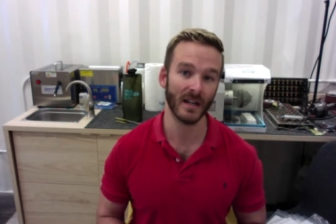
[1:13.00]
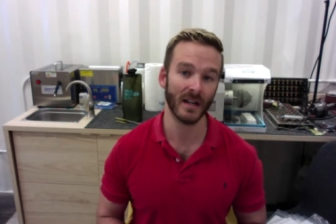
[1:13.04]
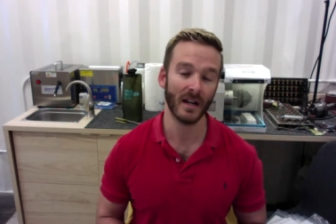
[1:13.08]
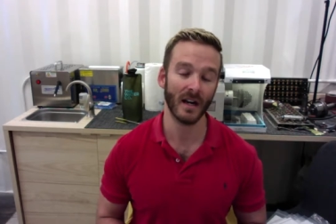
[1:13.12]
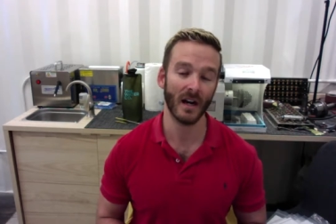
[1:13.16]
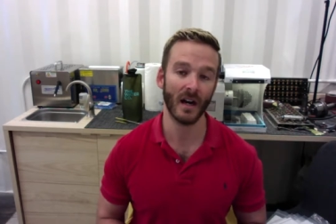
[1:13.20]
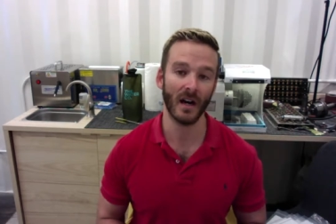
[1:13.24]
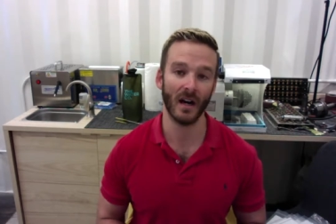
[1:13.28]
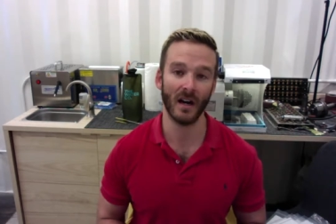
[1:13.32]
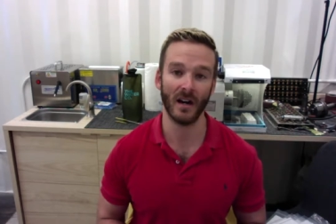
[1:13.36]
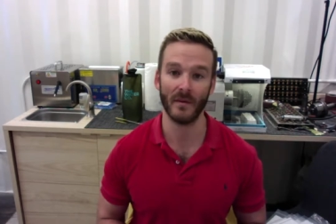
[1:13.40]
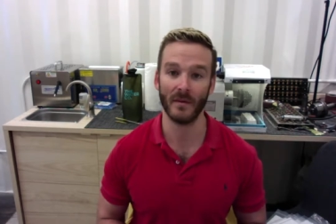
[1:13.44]

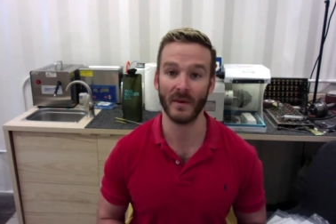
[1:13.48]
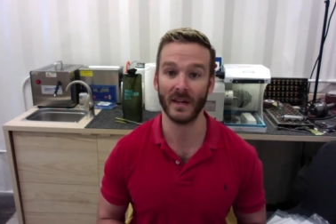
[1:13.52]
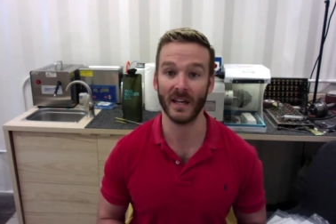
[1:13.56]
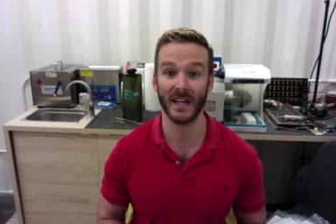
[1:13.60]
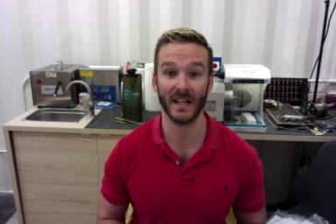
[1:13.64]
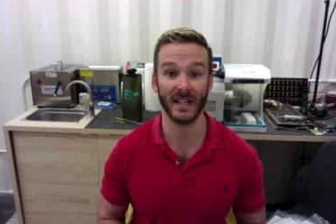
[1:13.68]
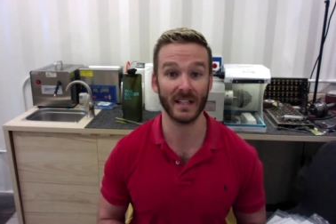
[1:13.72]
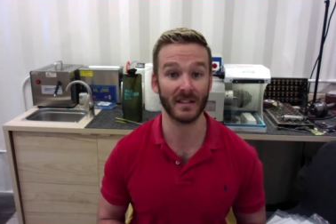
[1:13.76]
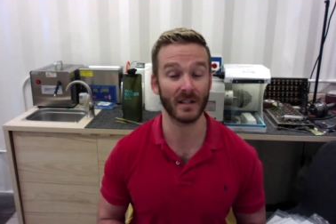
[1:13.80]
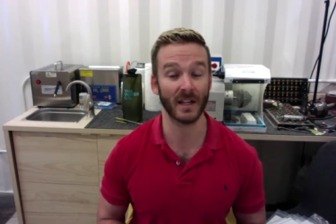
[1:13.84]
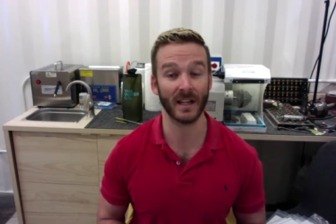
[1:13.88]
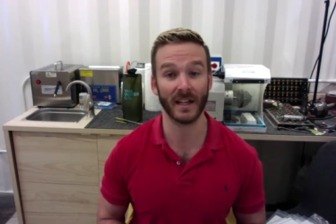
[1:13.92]

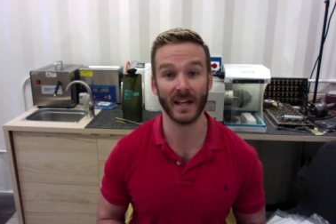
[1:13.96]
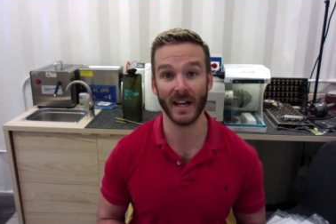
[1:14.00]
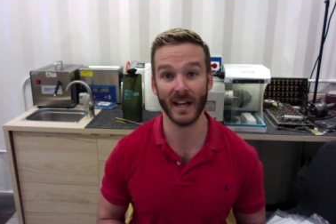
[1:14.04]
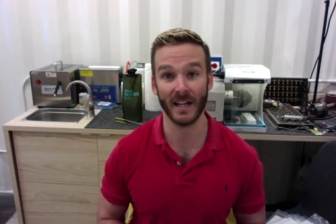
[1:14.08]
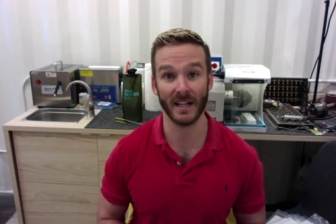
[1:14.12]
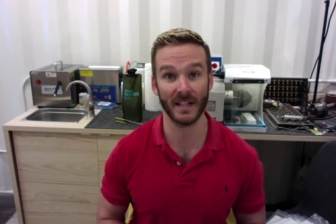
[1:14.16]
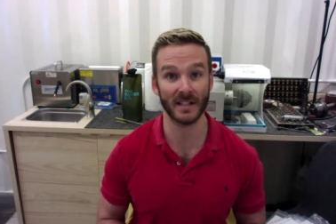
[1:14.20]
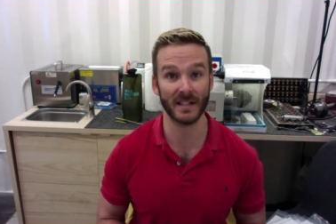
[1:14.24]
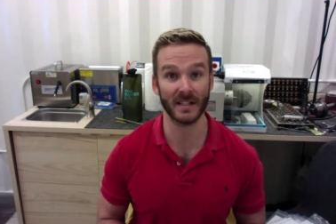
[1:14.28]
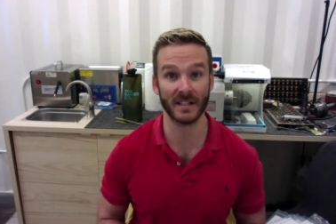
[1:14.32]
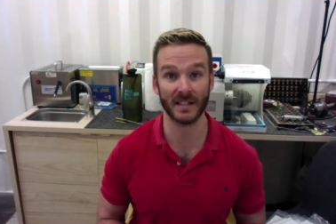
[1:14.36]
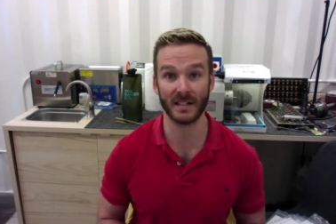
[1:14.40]
And again,
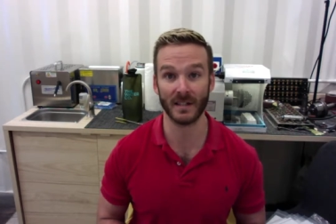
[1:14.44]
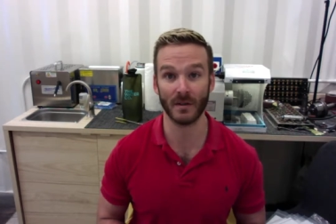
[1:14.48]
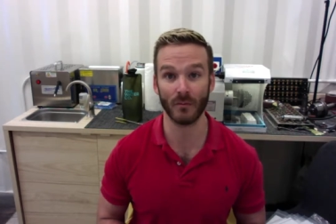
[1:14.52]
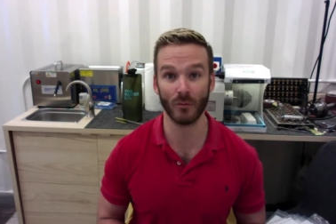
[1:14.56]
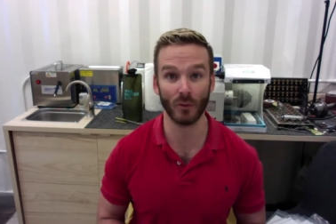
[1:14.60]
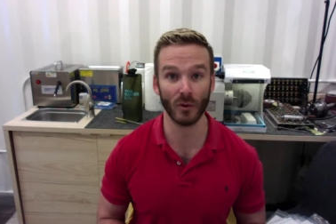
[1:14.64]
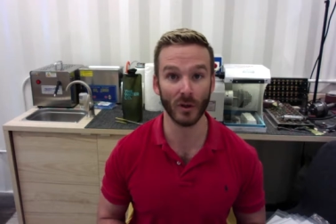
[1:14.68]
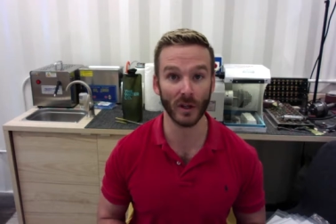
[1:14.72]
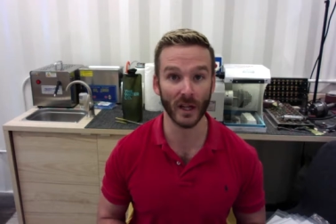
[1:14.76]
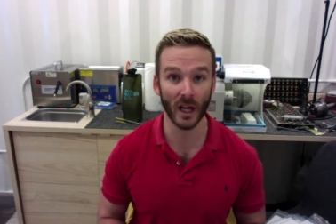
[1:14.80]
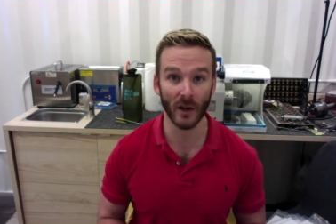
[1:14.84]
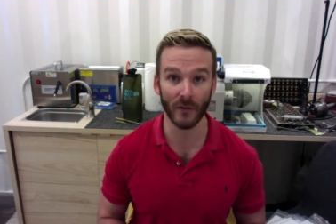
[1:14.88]
it's just
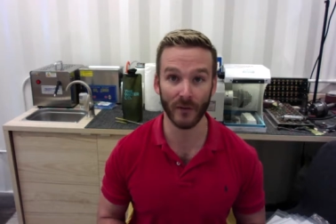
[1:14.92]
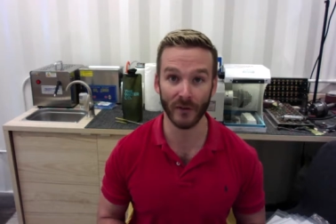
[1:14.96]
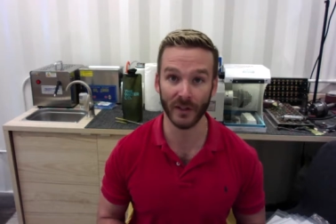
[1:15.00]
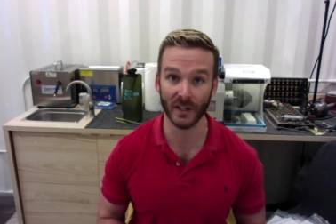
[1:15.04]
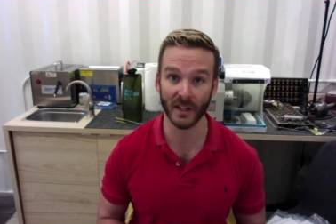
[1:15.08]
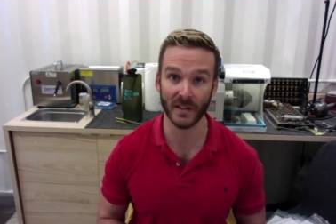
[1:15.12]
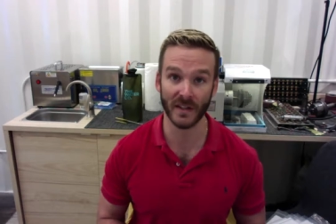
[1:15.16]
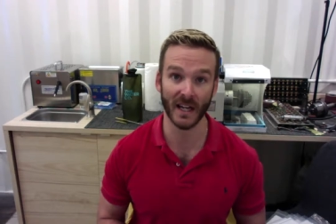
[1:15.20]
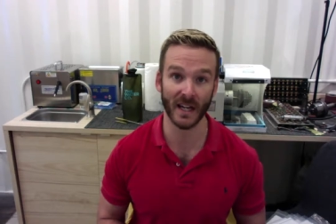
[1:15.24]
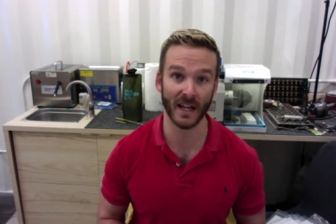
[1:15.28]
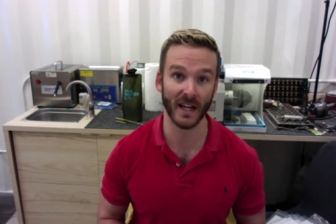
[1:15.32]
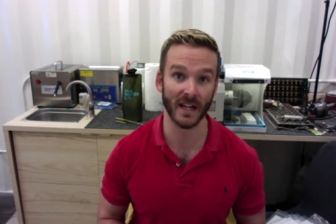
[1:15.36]
really helpful to
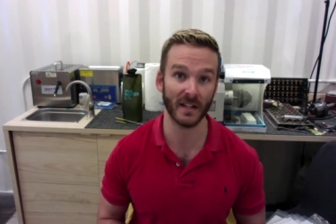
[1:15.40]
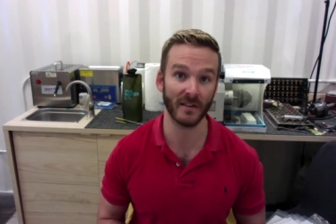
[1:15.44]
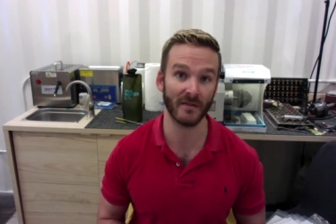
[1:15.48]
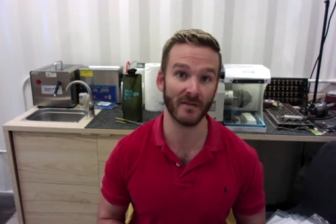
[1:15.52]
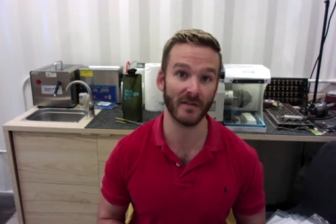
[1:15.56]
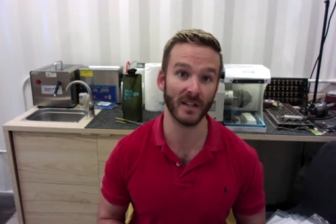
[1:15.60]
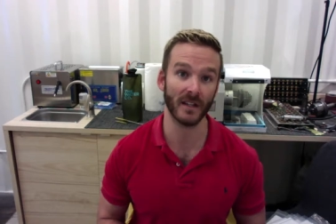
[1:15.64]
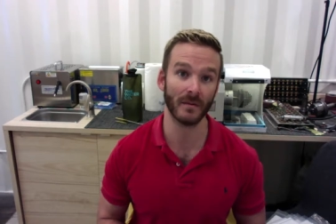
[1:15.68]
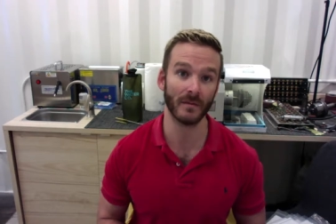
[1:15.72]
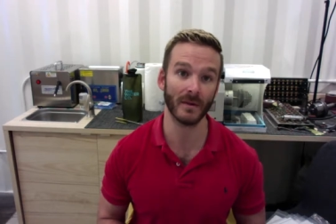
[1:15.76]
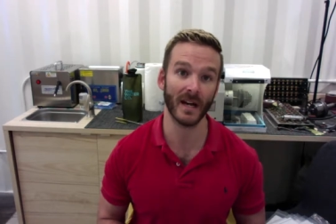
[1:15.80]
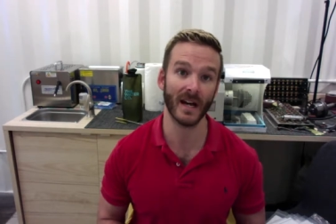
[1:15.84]
get that kind of
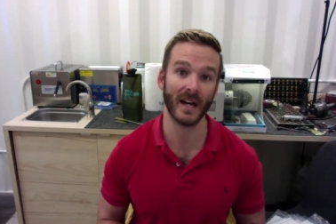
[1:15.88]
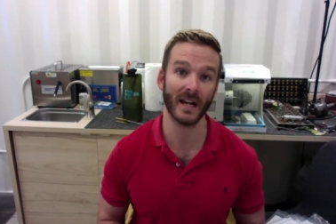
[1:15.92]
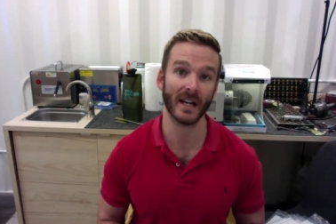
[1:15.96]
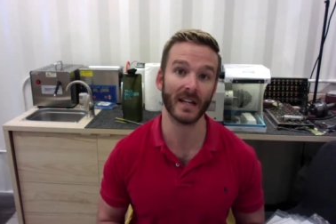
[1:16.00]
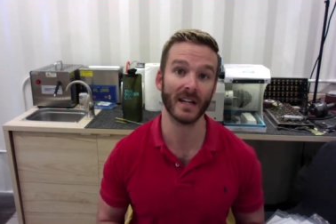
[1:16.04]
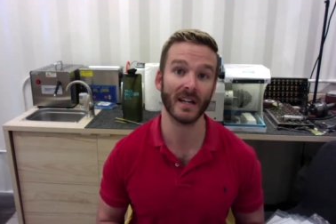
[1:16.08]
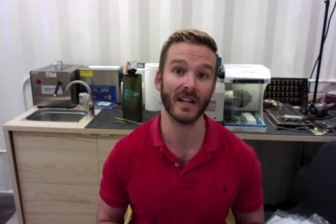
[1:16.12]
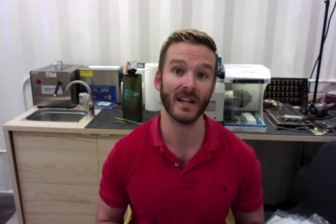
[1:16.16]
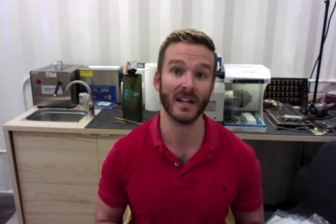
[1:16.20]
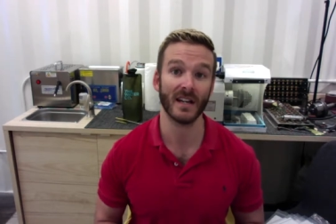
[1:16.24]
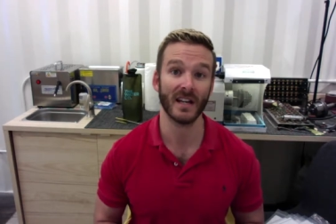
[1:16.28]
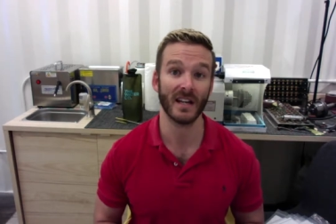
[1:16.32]

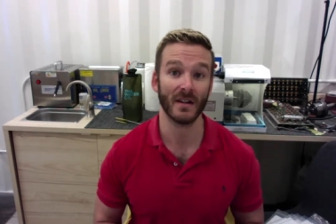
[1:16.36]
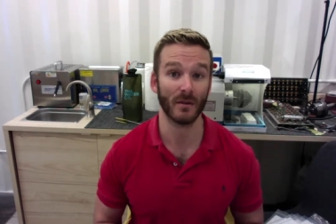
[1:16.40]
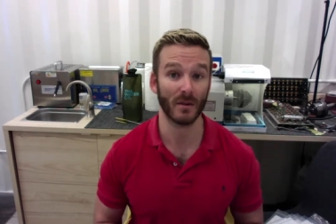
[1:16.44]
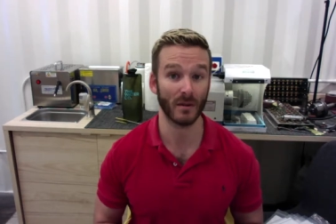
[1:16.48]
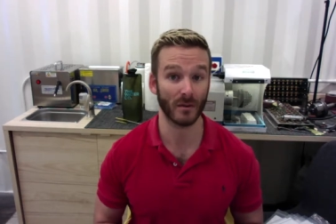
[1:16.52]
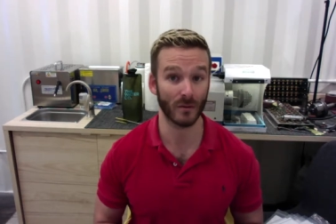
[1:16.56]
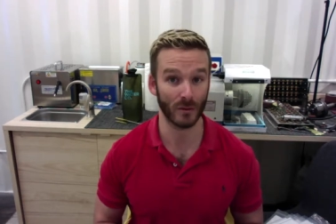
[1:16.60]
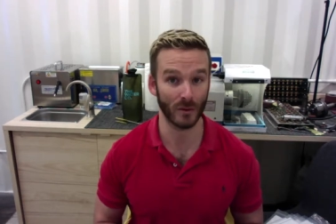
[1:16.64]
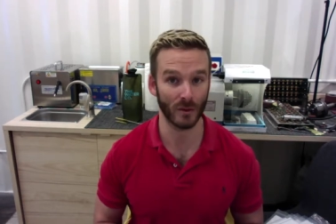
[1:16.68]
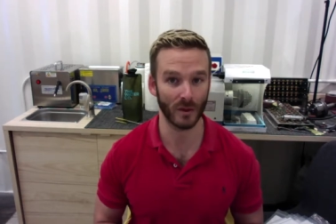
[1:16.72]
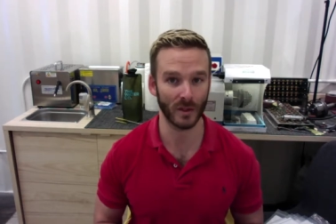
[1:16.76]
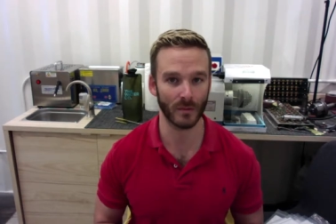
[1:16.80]
feedback. We
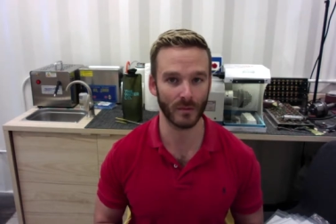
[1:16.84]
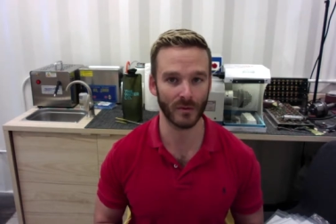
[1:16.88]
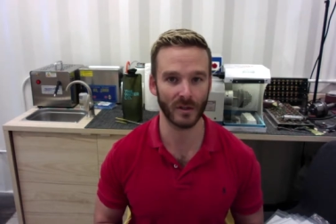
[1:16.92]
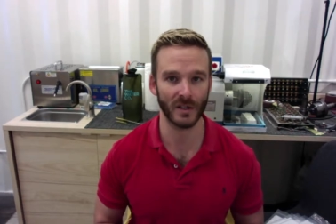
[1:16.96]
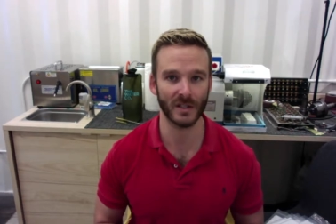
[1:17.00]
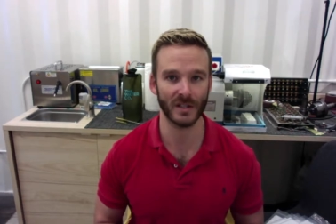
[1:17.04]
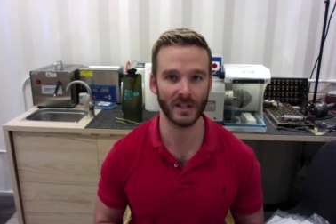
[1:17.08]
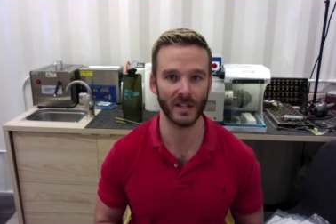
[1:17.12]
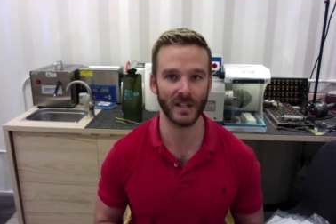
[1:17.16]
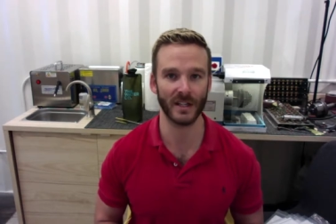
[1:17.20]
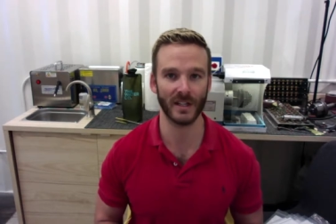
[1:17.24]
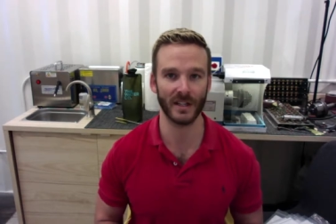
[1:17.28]
really
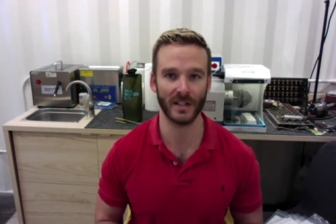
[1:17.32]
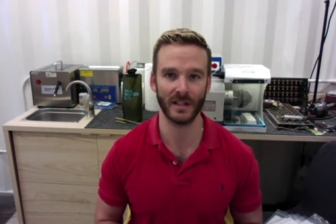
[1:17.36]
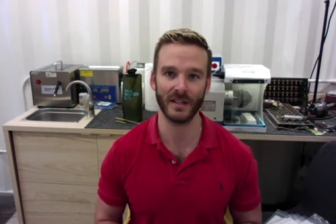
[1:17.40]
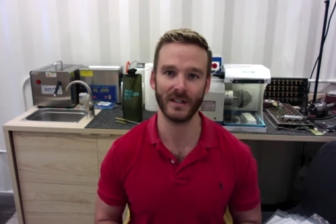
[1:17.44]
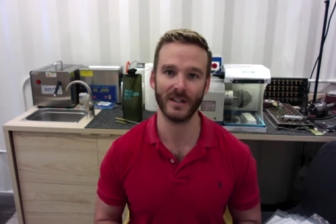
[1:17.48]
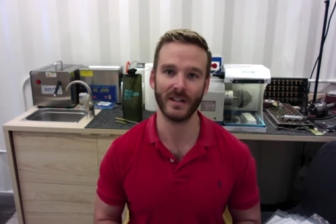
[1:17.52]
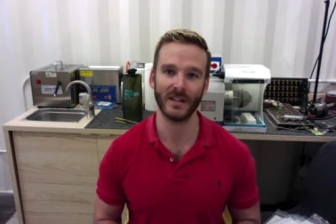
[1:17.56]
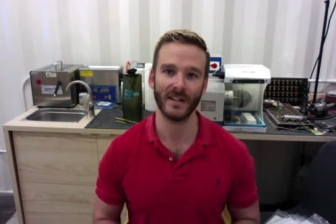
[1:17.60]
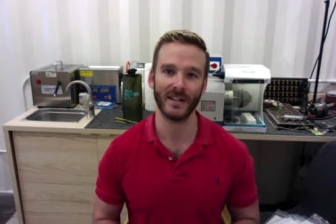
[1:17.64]
appreciate it.